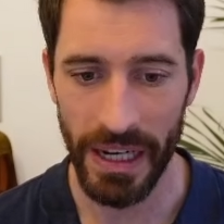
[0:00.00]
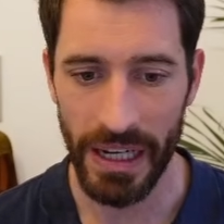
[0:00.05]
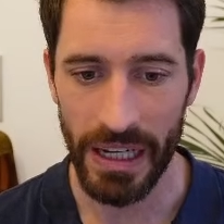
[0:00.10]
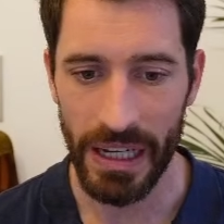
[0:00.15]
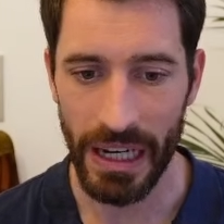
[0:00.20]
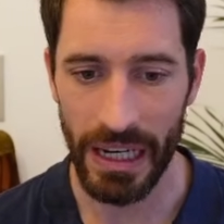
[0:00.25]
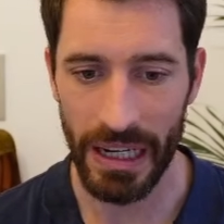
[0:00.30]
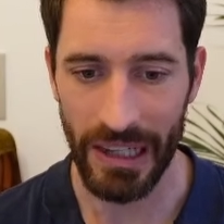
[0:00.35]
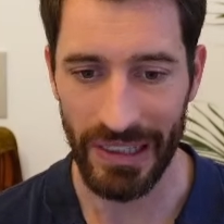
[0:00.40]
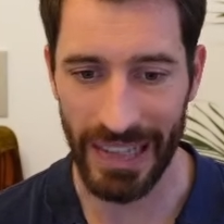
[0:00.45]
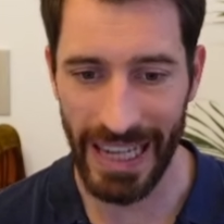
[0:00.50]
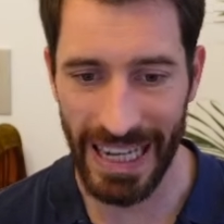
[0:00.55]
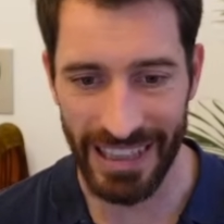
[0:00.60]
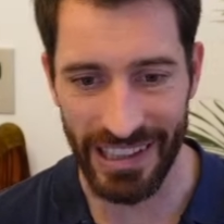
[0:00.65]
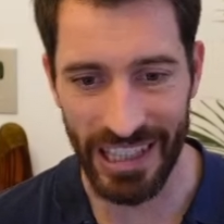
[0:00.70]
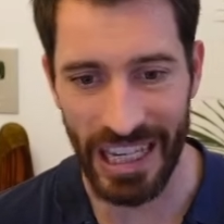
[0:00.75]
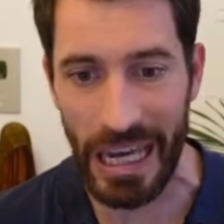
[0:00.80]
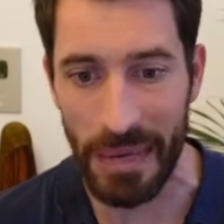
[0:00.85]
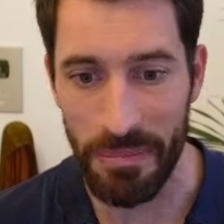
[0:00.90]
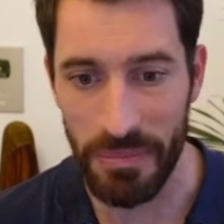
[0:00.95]
At the
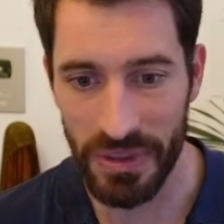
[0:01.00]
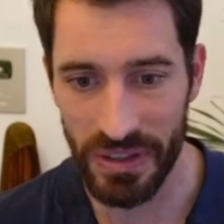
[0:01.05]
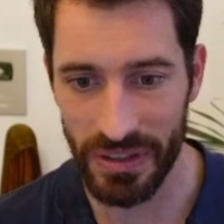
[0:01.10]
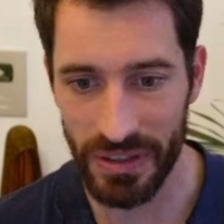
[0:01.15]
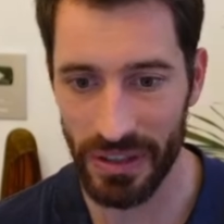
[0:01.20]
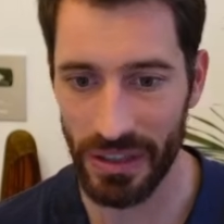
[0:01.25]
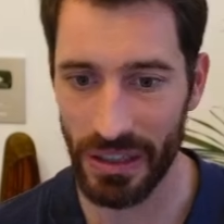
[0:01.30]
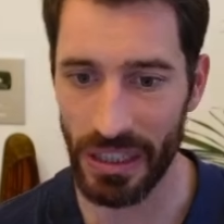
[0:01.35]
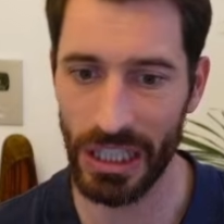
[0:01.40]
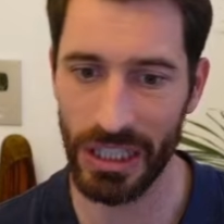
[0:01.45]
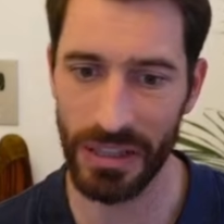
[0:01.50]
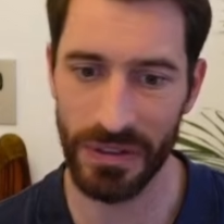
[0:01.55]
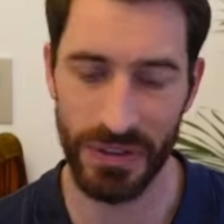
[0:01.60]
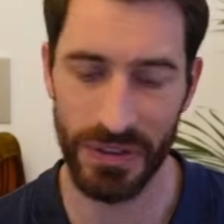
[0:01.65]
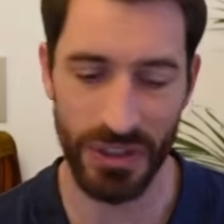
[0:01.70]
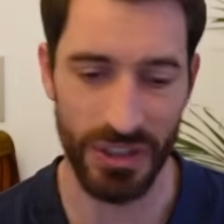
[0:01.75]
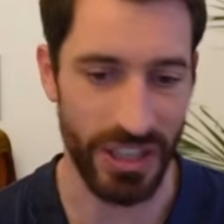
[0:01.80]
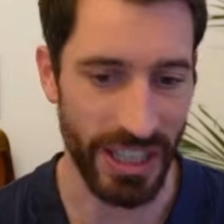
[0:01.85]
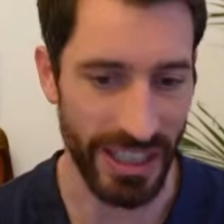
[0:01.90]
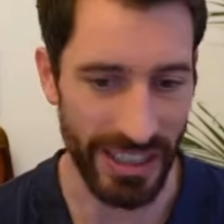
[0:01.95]
hips, a lot of
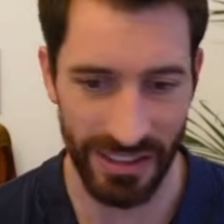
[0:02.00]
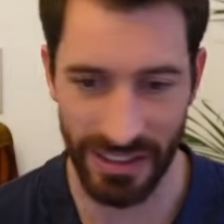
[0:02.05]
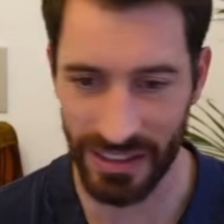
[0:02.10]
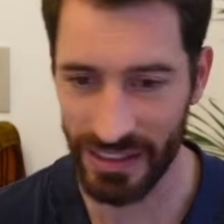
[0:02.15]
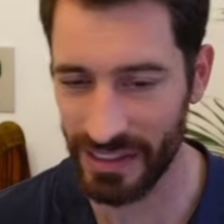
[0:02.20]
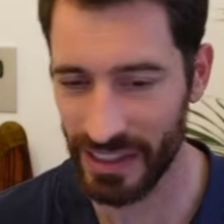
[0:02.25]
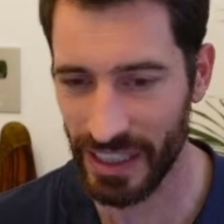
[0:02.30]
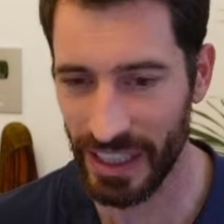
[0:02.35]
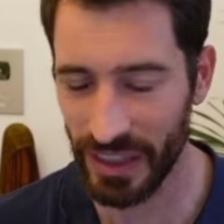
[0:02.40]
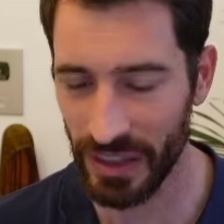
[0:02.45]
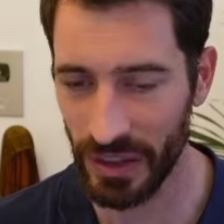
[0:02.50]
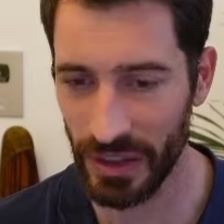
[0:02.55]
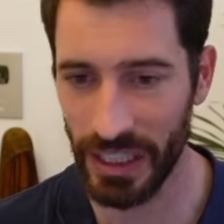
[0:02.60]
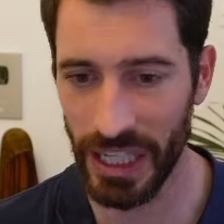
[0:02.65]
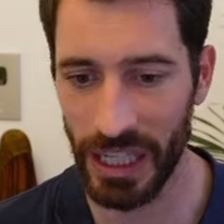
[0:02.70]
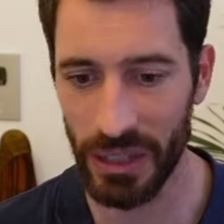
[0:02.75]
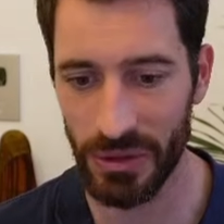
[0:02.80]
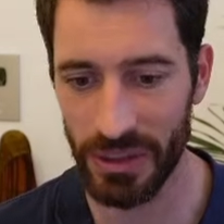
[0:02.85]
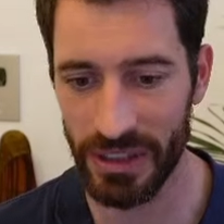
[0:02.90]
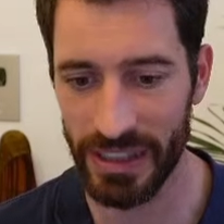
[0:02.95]
suggestions here on
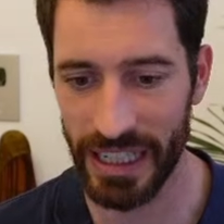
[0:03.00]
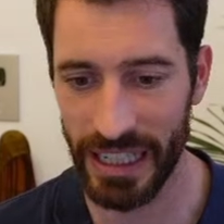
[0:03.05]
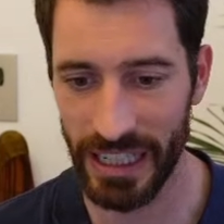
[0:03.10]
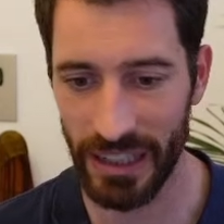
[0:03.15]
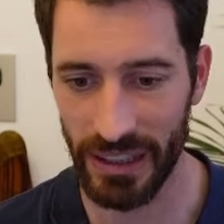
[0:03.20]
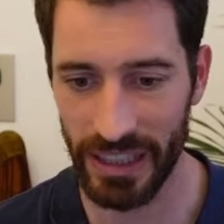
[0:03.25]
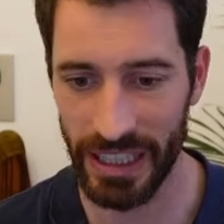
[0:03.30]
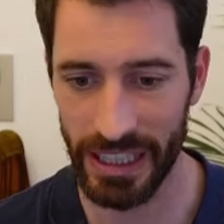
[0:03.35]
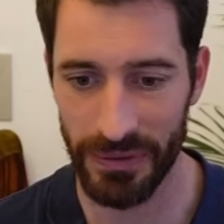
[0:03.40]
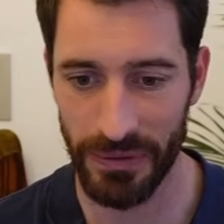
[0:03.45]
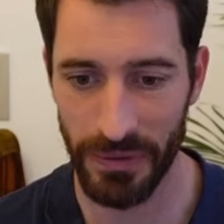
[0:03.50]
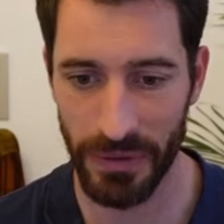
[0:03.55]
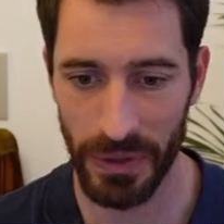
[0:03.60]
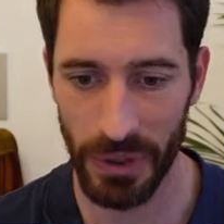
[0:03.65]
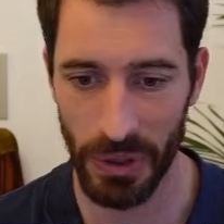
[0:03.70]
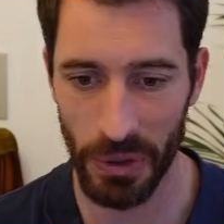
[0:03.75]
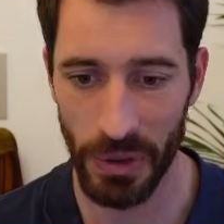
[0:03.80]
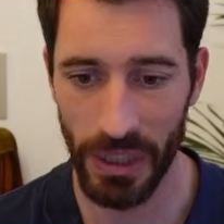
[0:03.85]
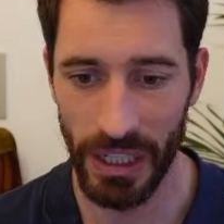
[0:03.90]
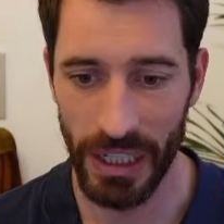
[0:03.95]
how to tackle that
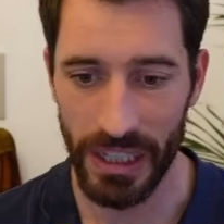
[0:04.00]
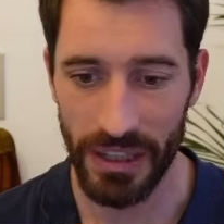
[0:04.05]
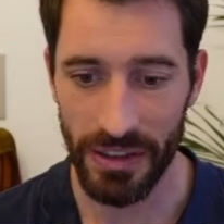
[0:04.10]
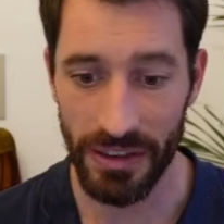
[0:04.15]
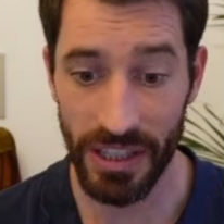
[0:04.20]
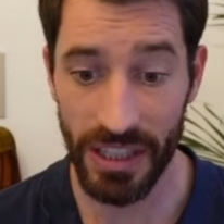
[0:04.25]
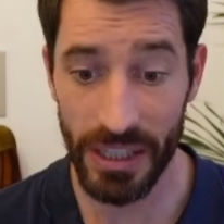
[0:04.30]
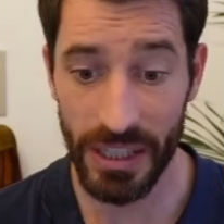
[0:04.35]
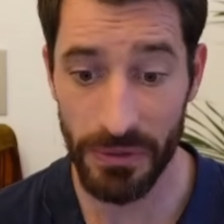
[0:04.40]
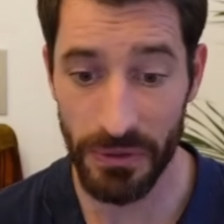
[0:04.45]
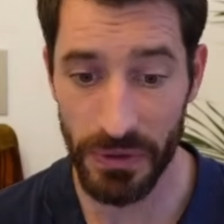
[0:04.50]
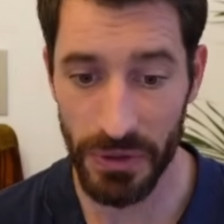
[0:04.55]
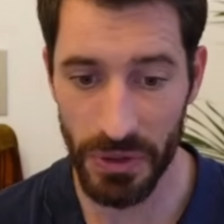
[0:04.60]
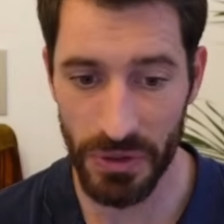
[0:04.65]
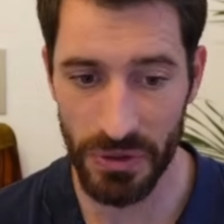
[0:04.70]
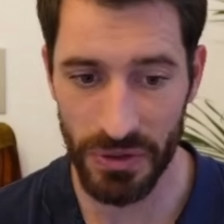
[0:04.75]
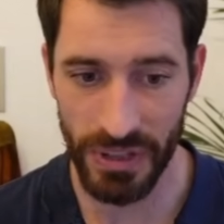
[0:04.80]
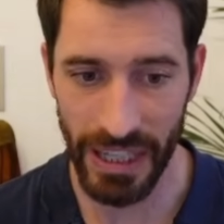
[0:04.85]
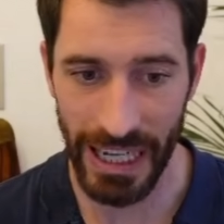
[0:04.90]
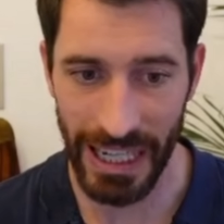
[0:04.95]
flow. The
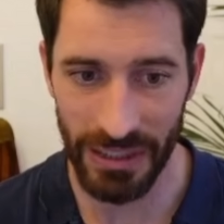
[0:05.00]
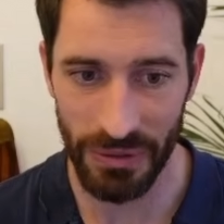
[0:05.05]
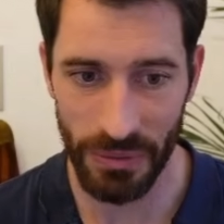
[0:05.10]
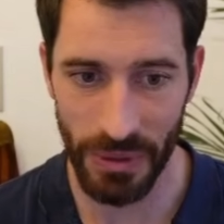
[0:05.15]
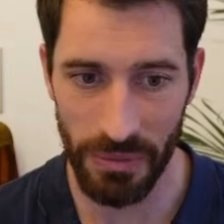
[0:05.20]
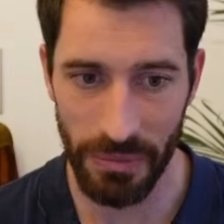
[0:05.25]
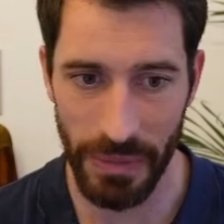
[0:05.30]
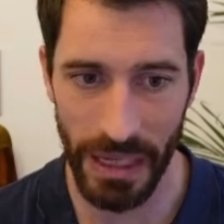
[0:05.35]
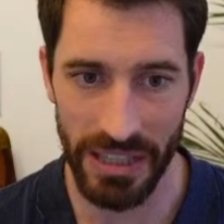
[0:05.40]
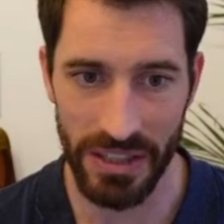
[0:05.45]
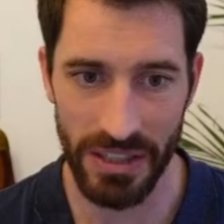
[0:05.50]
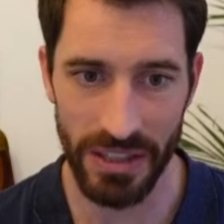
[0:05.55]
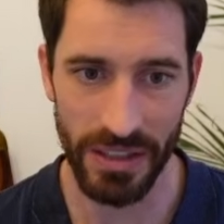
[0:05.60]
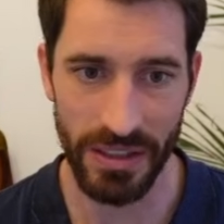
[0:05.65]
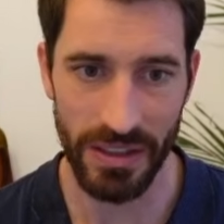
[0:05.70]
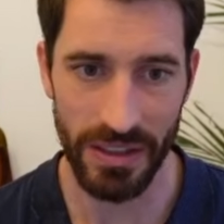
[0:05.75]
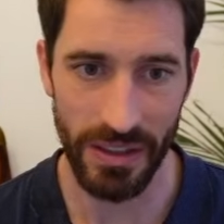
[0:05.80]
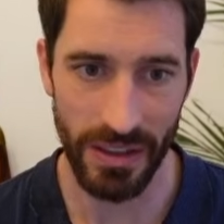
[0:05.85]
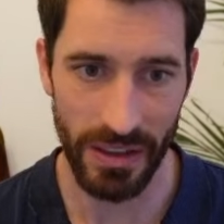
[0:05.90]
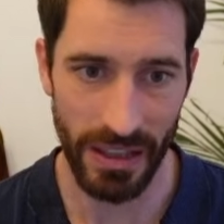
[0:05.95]
diffuser, as we
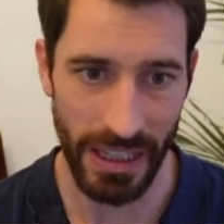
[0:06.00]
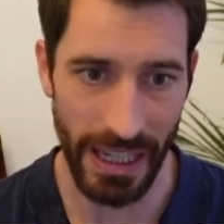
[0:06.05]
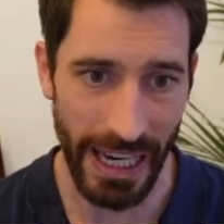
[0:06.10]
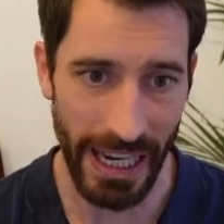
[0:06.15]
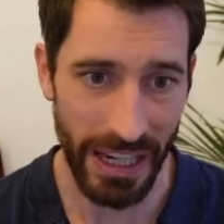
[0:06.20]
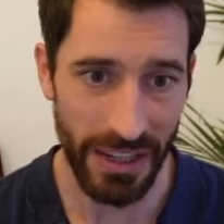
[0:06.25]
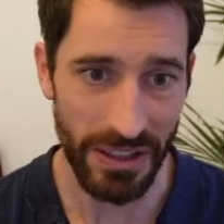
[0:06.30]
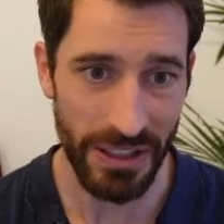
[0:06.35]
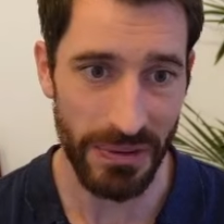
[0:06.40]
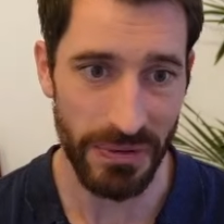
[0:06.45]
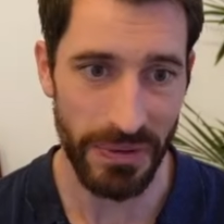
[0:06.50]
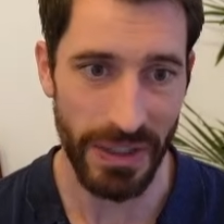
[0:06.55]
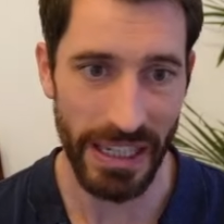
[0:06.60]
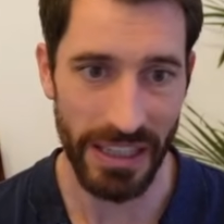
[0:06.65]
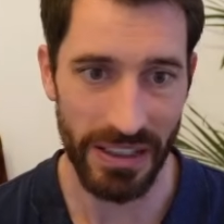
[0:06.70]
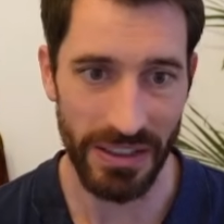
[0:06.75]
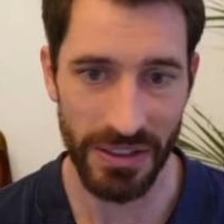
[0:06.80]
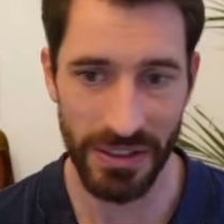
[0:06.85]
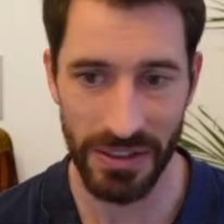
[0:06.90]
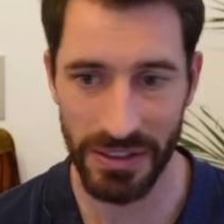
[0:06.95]
mentioned, the air
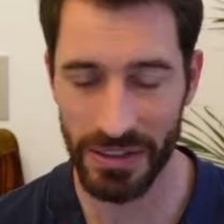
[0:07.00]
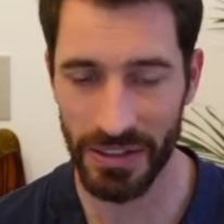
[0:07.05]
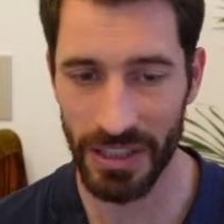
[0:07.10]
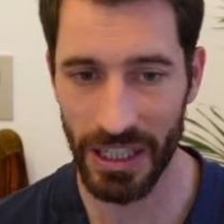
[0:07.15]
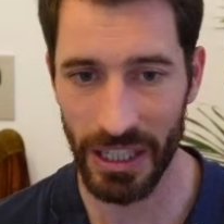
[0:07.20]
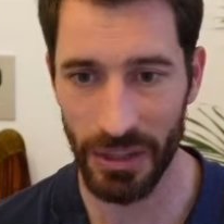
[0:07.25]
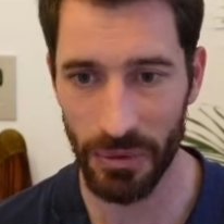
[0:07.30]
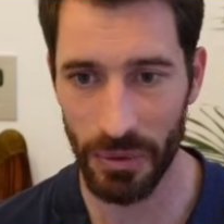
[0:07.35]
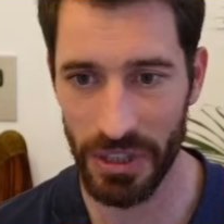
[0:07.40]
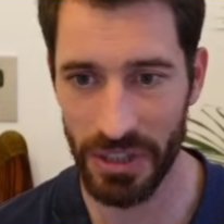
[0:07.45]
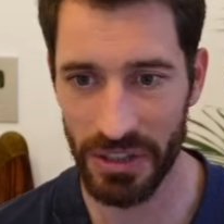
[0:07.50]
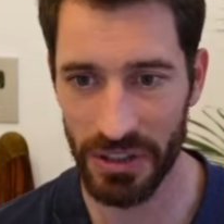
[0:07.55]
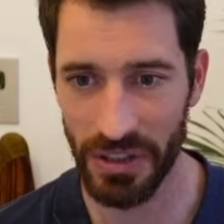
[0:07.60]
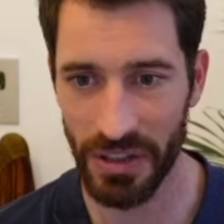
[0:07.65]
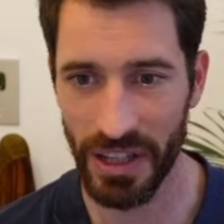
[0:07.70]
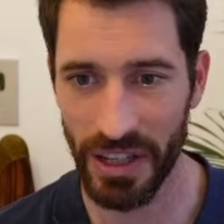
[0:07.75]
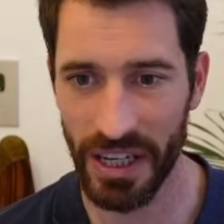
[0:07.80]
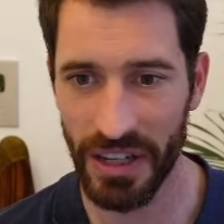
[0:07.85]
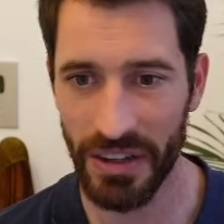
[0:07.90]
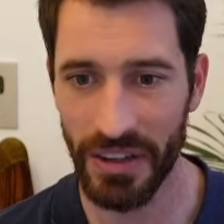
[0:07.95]
deflectors which are
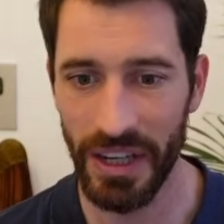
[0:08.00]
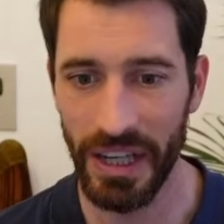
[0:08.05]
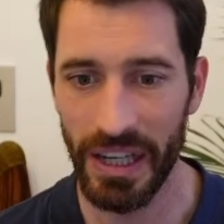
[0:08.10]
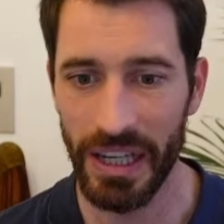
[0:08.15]
there.